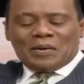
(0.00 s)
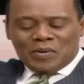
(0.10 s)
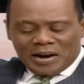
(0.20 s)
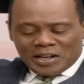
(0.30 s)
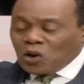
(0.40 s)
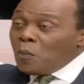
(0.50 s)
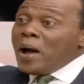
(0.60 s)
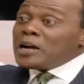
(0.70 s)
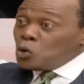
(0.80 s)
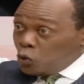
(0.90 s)
Mullah, let's go
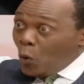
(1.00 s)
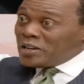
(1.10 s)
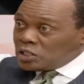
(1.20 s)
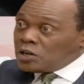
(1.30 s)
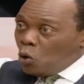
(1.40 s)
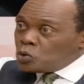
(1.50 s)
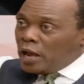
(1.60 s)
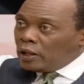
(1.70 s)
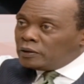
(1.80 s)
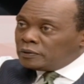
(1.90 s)
back to the Weston
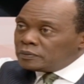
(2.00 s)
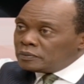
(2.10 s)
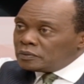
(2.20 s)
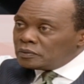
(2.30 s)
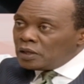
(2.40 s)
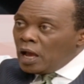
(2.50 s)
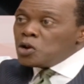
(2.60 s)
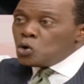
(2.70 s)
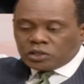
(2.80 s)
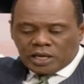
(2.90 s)
Hotel.
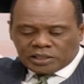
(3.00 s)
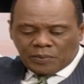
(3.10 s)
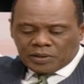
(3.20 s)
And yes. you said something